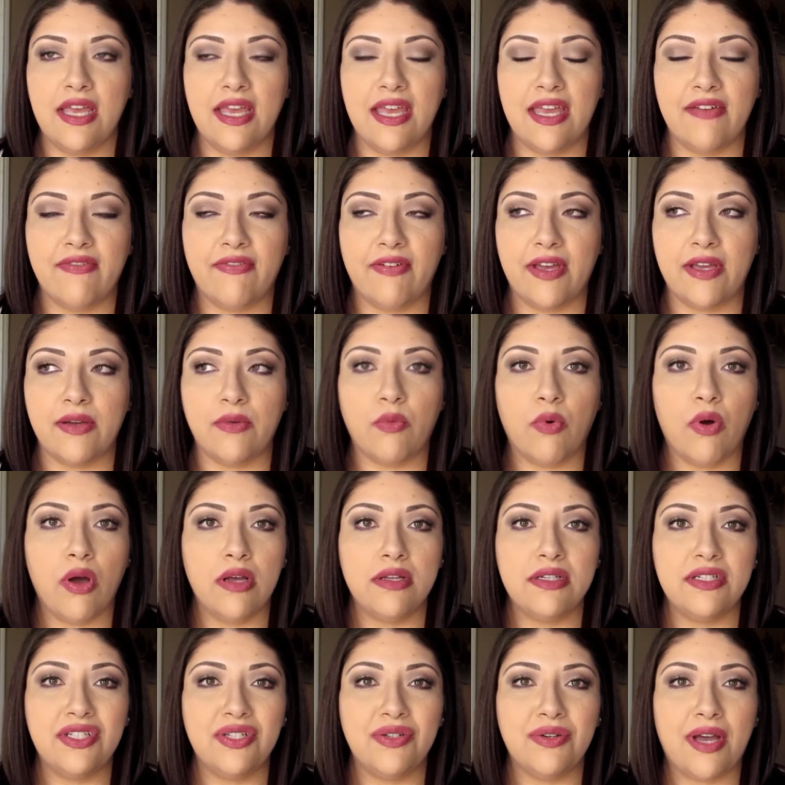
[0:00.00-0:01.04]
If I
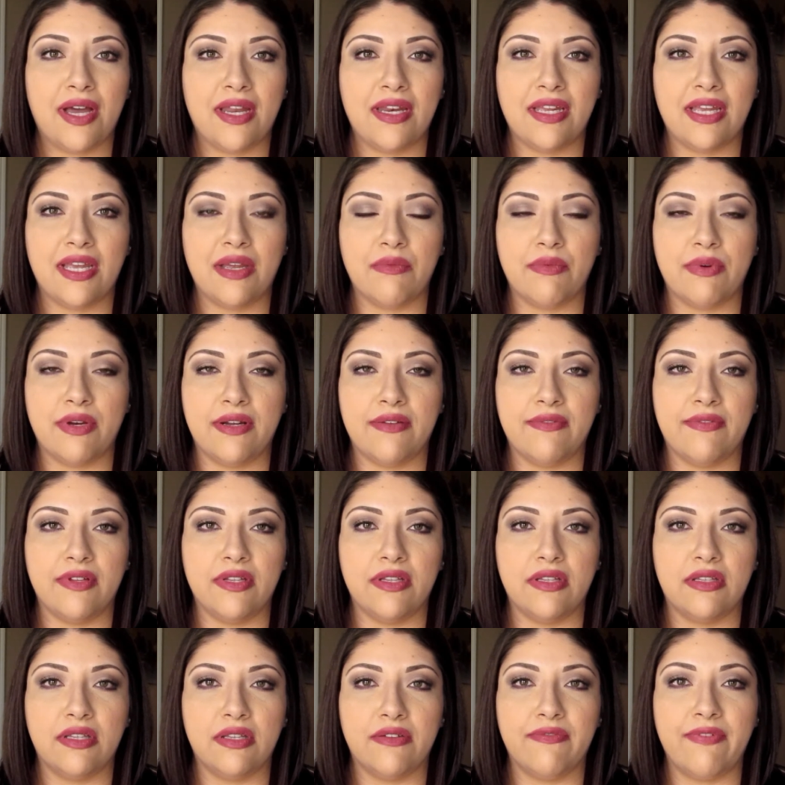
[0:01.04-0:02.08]
want to kind of get rid of
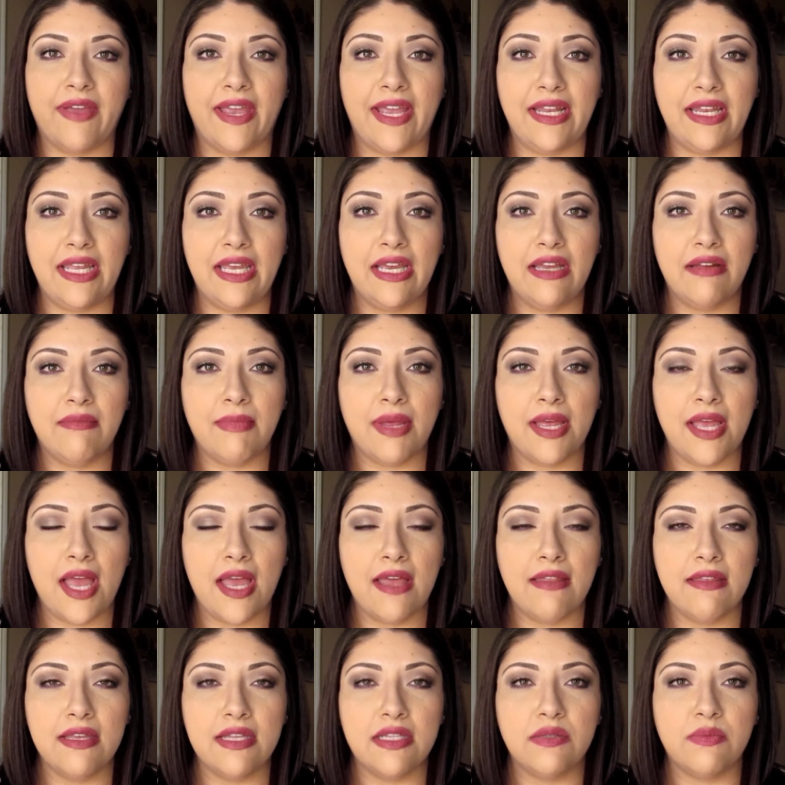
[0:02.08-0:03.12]
the veining in my
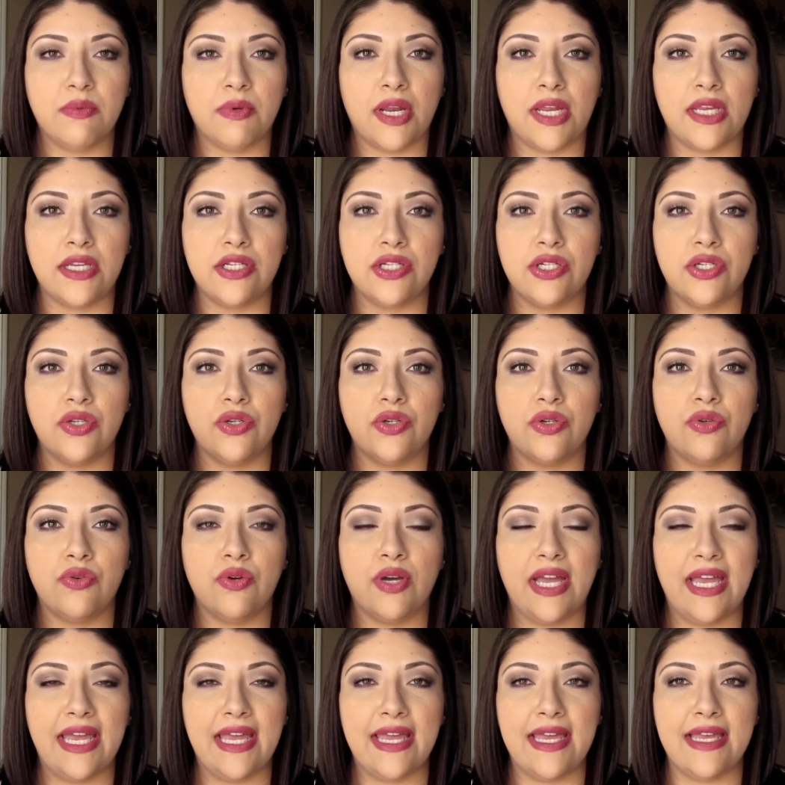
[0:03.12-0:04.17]
eyelids, what I do
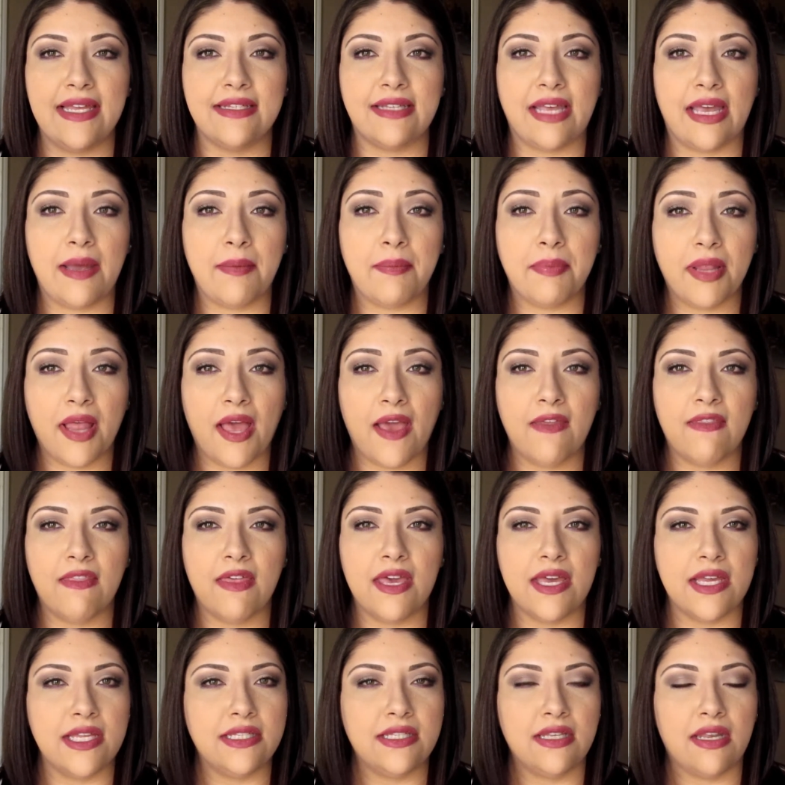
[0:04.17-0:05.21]
is I apply
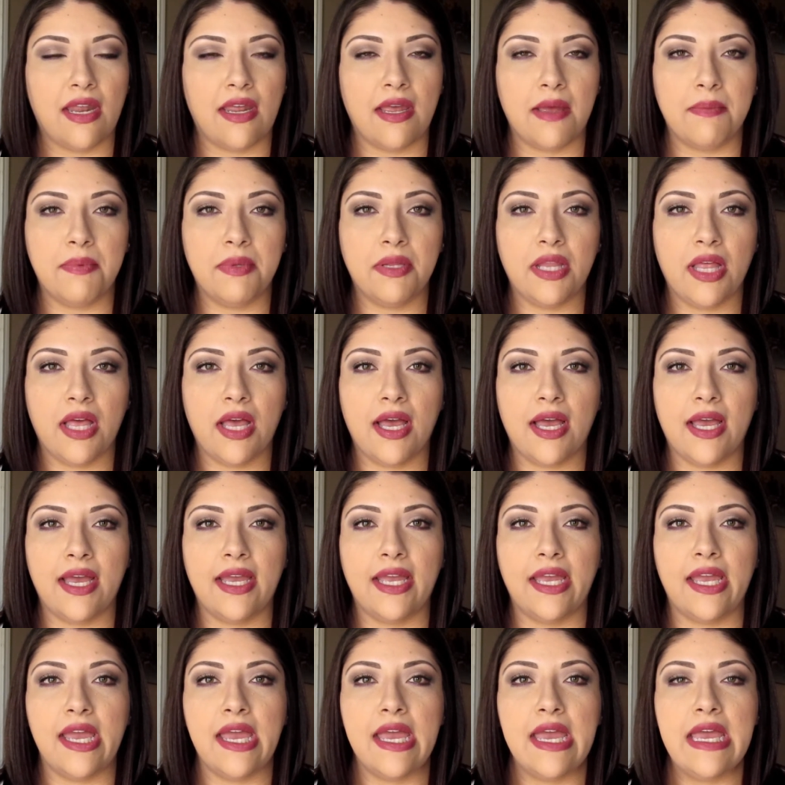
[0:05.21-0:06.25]
this, and I
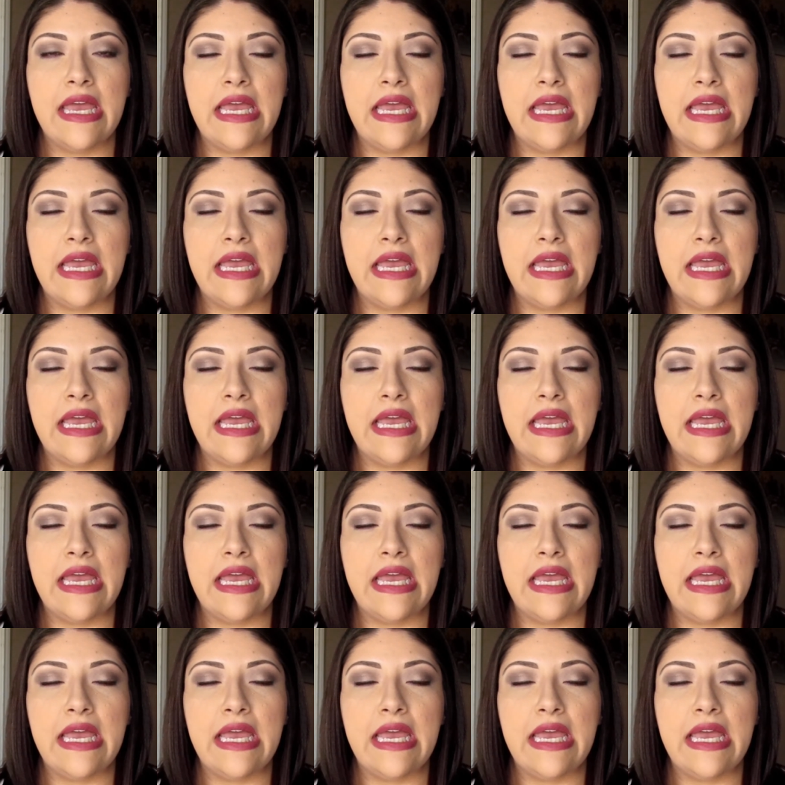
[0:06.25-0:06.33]
apply